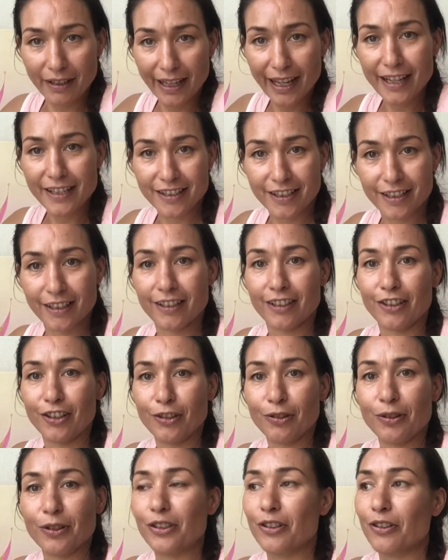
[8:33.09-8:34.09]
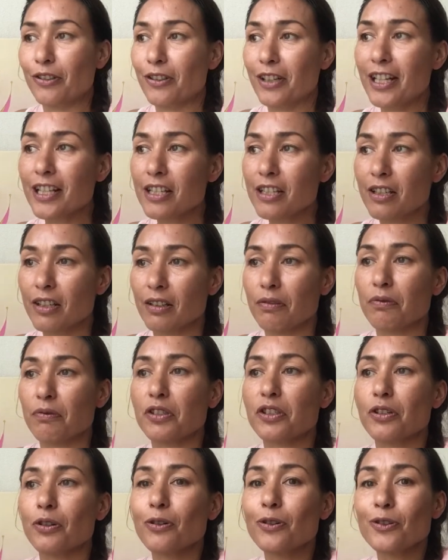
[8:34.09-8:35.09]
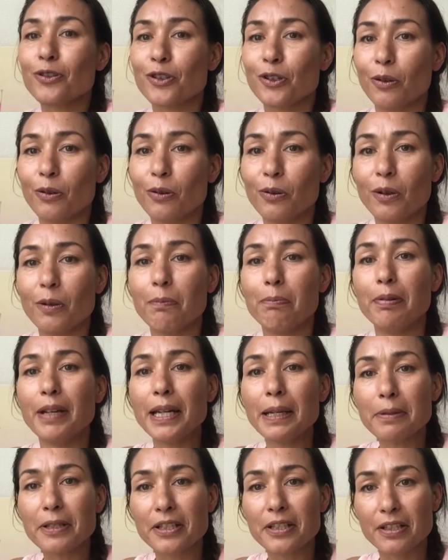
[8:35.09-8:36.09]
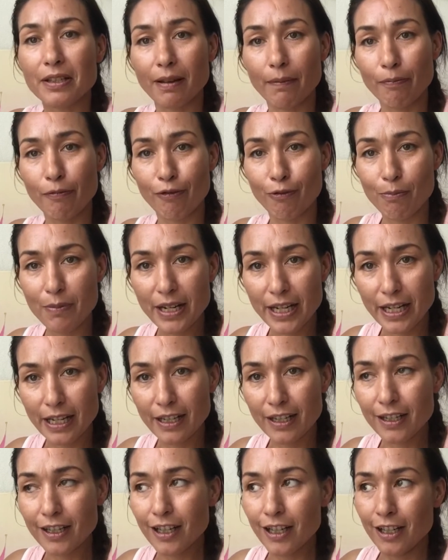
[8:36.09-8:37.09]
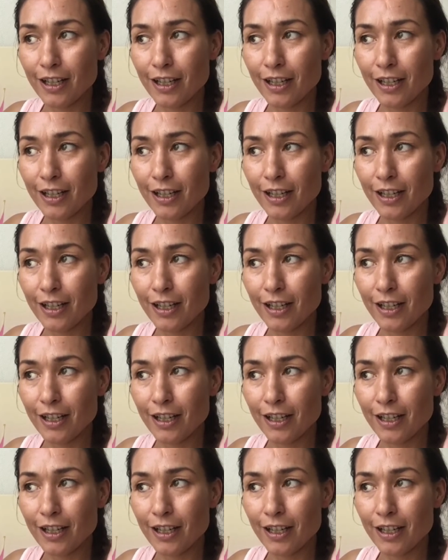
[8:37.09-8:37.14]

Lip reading: asking you a donation was also a baby step for me